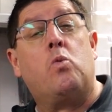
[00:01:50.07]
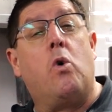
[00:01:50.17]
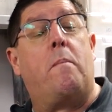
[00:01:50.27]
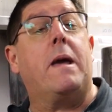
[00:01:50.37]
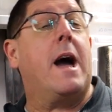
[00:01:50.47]

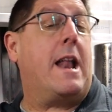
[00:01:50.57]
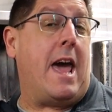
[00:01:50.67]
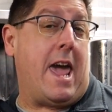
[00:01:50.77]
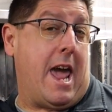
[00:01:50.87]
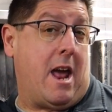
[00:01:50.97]
will be on
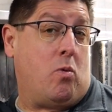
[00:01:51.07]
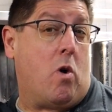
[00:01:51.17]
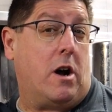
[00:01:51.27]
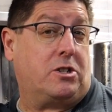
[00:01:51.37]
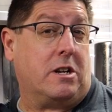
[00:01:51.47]
a hand
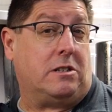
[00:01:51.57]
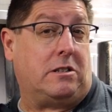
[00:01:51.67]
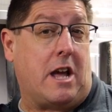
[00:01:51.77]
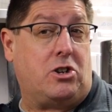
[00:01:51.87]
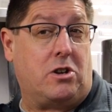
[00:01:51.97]
washing
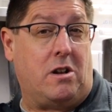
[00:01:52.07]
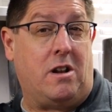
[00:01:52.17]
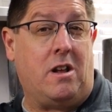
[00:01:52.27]
station.